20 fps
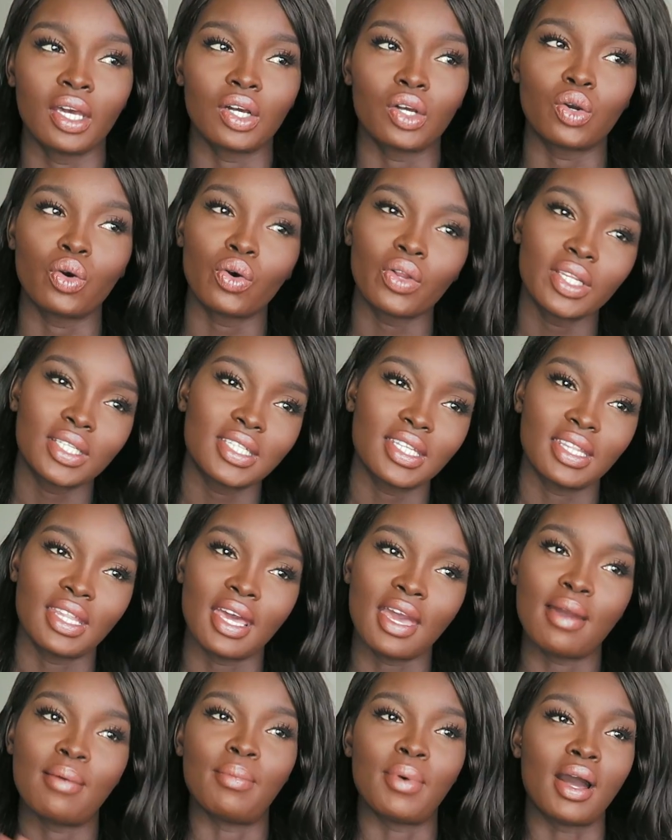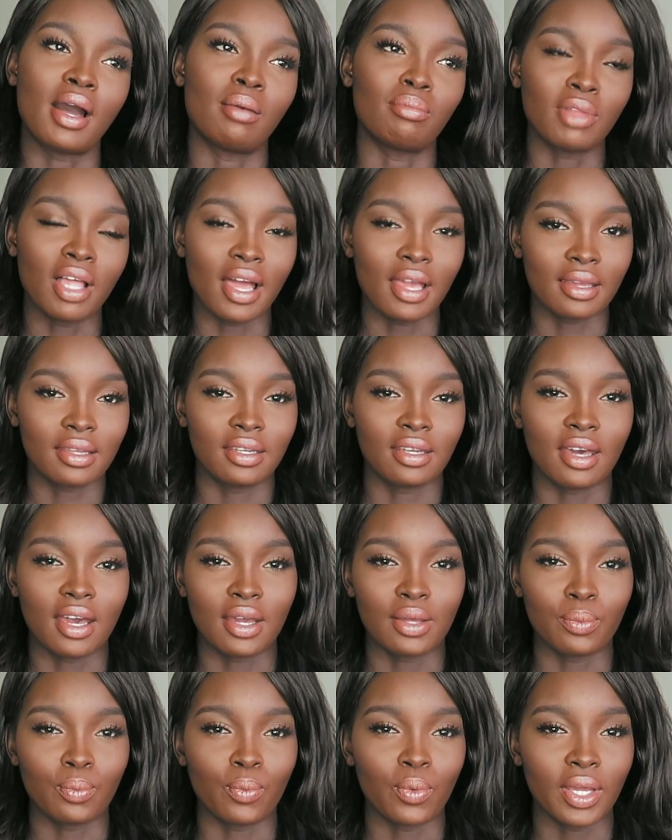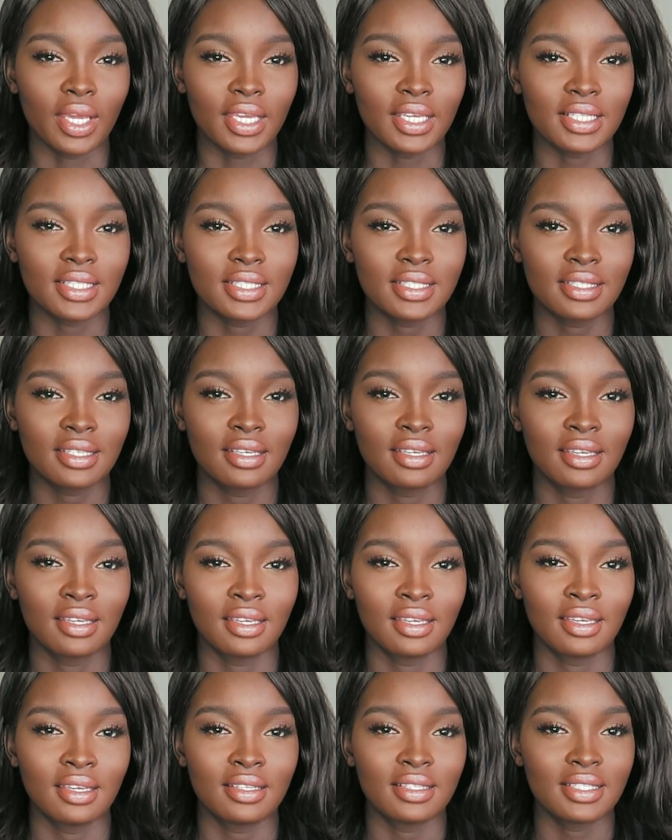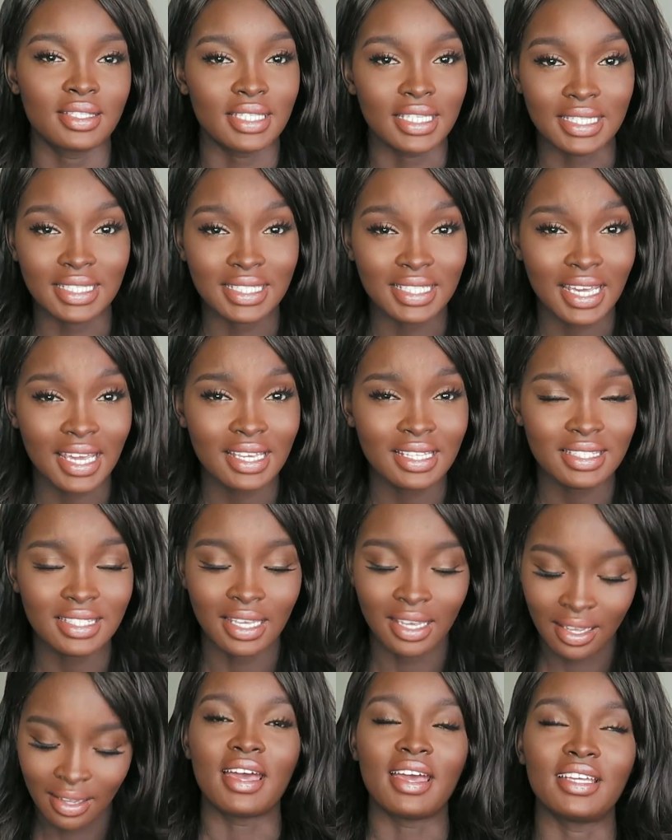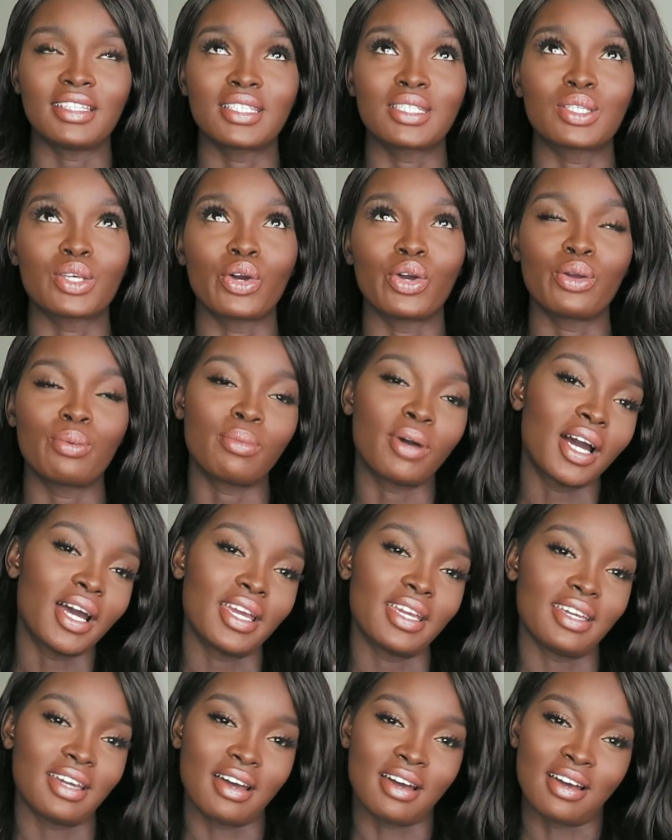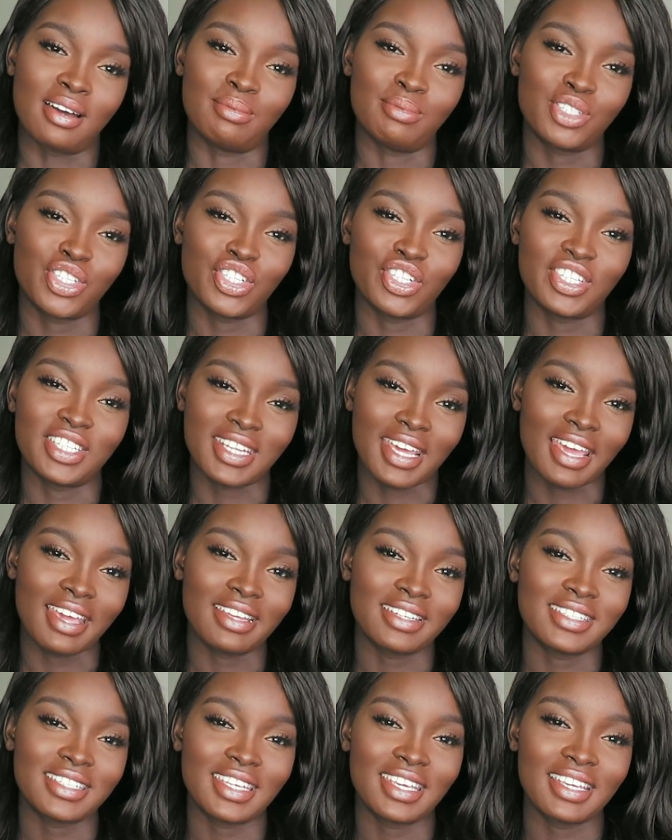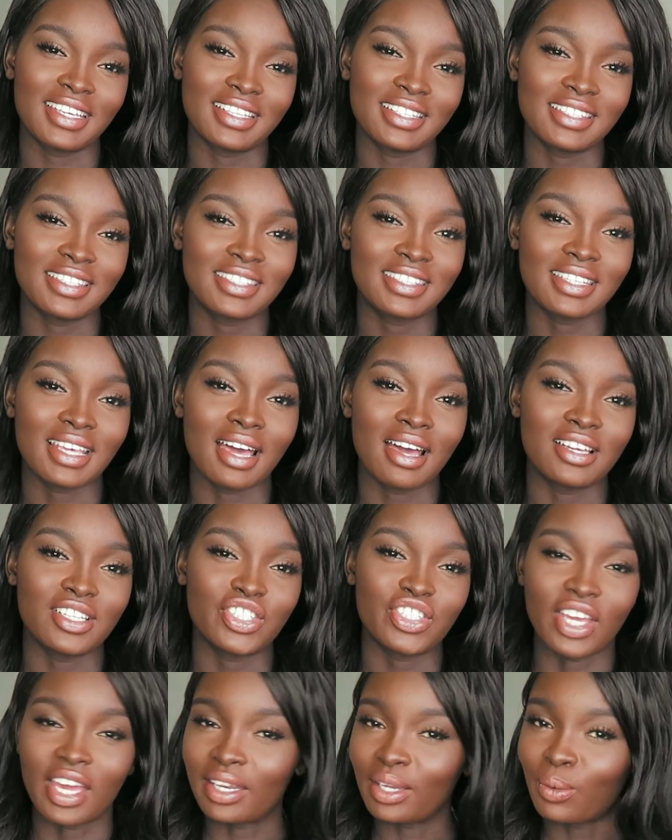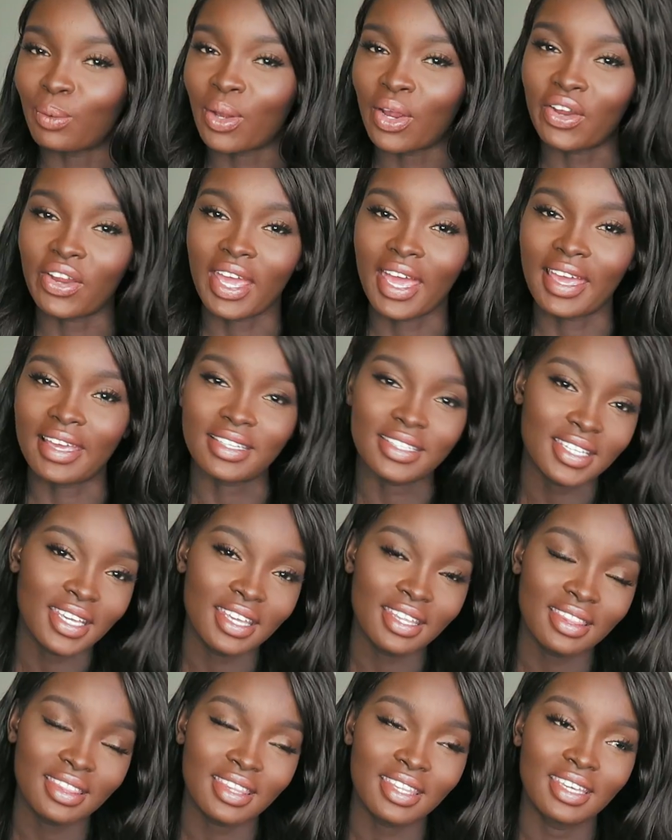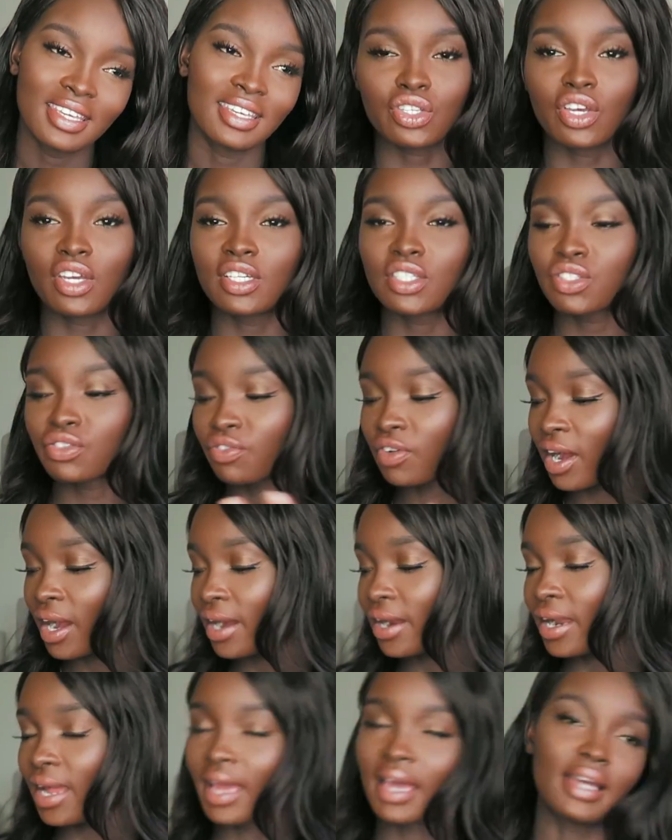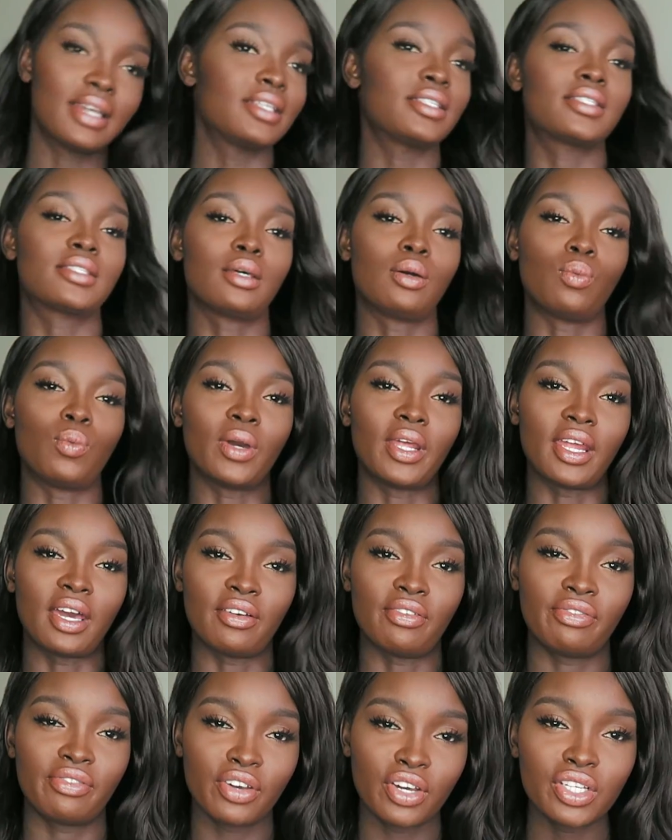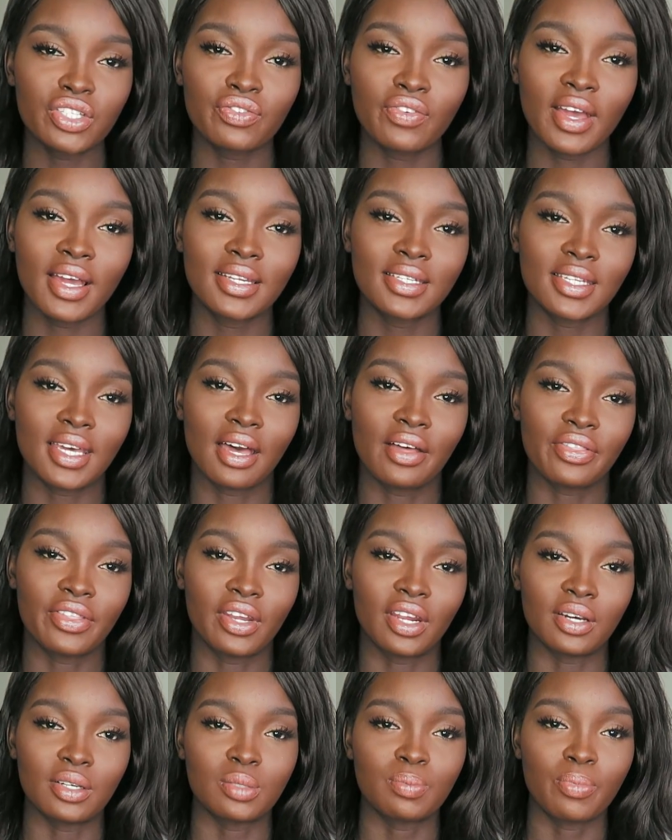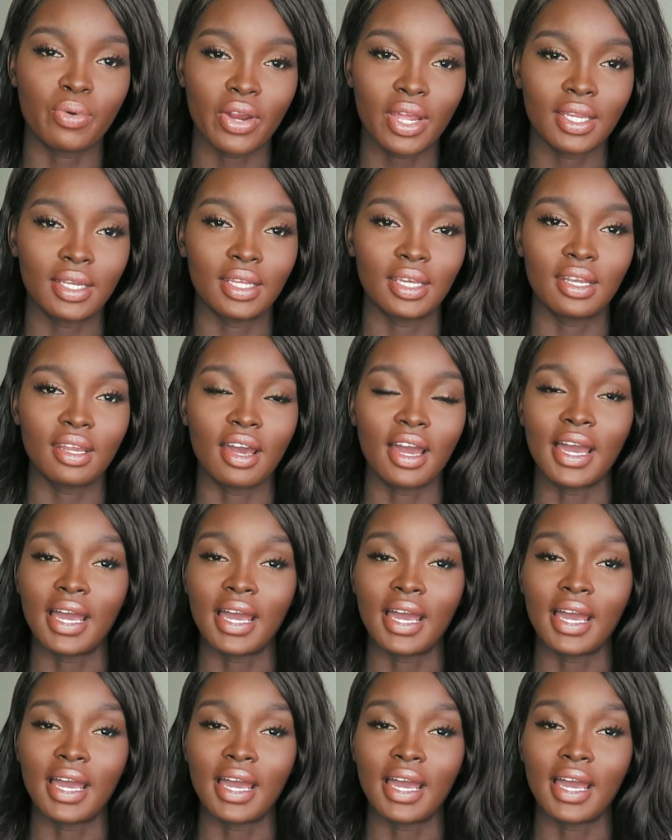according to them, I'm like 9 weeks 6 days. And so my due date is January 18th. So as far as when I first found out that I was pregnant,